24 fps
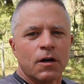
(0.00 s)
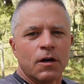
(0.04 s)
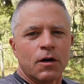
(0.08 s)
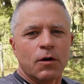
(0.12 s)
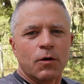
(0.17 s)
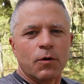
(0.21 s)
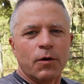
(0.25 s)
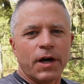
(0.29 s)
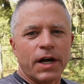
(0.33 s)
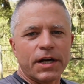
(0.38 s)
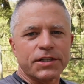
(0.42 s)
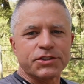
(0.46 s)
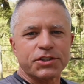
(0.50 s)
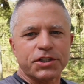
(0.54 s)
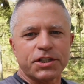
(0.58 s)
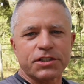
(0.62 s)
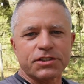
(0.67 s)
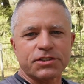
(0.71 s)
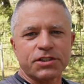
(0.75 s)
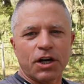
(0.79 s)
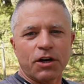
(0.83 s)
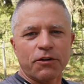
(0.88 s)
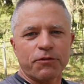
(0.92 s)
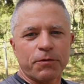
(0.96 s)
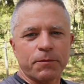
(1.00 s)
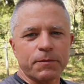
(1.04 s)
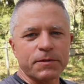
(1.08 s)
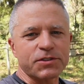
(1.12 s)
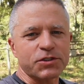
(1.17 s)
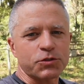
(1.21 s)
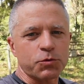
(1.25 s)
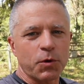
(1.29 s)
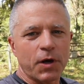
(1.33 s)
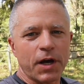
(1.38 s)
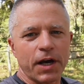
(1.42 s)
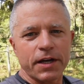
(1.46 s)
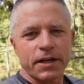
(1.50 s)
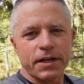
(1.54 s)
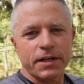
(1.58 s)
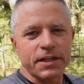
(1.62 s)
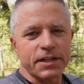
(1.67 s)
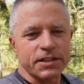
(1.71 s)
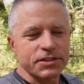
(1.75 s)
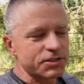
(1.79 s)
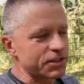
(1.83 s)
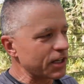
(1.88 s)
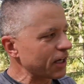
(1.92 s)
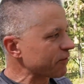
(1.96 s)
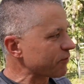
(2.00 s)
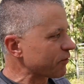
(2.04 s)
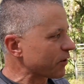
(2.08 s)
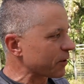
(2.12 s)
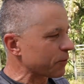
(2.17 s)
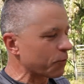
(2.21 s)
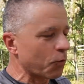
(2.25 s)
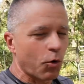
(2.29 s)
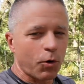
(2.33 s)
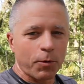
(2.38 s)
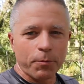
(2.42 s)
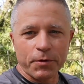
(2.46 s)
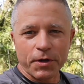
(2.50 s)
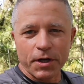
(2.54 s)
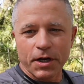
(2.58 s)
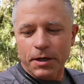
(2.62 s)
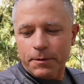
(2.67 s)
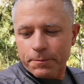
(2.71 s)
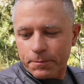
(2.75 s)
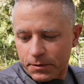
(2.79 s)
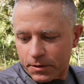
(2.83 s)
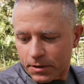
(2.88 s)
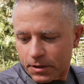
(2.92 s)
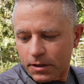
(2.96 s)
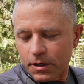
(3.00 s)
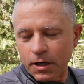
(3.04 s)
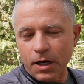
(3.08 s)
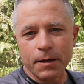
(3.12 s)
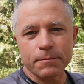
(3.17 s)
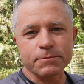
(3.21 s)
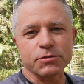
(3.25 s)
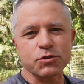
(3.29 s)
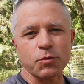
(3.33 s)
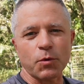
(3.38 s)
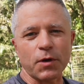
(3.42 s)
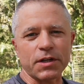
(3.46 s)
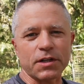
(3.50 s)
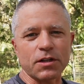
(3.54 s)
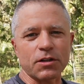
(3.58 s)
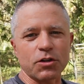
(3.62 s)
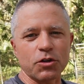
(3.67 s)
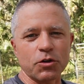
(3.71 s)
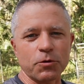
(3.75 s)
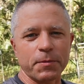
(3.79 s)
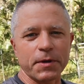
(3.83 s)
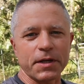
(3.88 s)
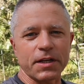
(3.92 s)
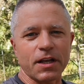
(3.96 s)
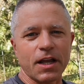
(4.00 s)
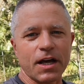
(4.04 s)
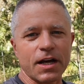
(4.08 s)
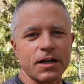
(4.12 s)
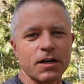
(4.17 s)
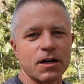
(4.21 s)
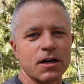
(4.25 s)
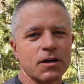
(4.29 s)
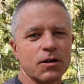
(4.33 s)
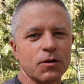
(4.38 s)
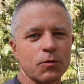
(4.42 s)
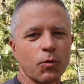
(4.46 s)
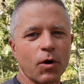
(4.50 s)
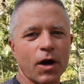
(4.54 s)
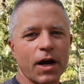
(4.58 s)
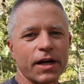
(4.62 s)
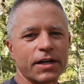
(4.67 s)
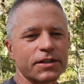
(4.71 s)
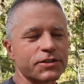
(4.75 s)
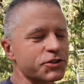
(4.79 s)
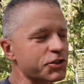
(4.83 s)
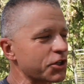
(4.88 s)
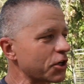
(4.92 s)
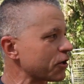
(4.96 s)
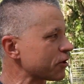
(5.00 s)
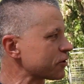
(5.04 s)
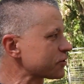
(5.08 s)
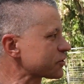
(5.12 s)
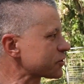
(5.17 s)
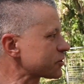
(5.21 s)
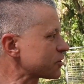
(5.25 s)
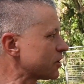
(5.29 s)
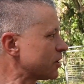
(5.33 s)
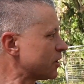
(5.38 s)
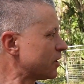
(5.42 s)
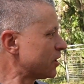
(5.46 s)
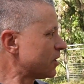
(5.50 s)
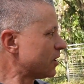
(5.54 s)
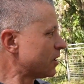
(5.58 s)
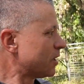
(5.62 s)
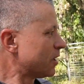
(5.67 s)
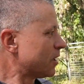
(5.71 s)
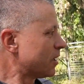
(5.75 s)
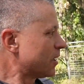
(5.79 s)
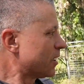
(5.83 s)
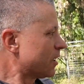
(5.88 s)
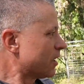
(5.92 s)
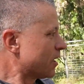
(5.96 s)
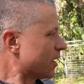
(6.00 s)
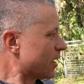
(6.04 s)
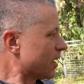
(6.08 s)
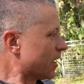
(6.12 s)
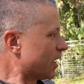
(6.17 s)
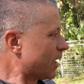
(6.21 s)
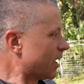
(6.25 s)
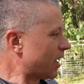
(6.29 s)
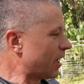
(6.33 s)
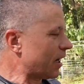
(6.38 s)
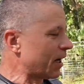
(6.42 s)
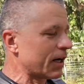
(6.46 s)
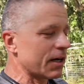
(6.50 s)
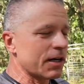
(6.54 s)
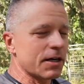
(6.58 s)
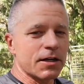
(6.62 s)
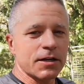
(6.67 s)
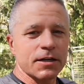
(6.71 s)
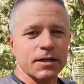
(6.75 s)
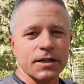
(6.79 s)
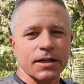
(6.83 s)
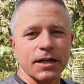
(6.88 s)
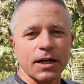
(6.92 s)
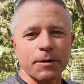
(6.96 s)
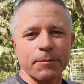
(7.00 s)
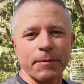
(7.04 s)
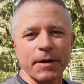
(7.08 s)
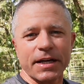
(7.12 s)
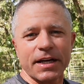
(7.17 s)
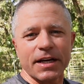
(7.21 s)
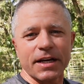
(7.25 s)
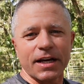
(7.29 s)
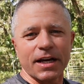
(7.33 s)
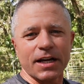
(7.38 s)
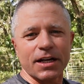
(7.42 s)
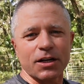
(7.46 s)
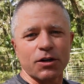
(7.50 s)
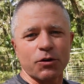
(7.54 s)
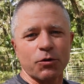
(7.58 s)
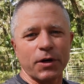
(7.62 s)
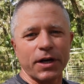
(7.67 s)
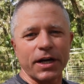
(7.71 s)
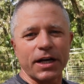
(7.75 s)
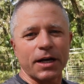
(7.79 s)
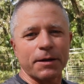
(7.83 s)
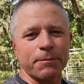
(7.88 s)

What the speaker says: Well, as you can tell from the sweat, it is definitely warmed up. I'm sweating a little bit like Wyatt in church. Got to make it kind of quick.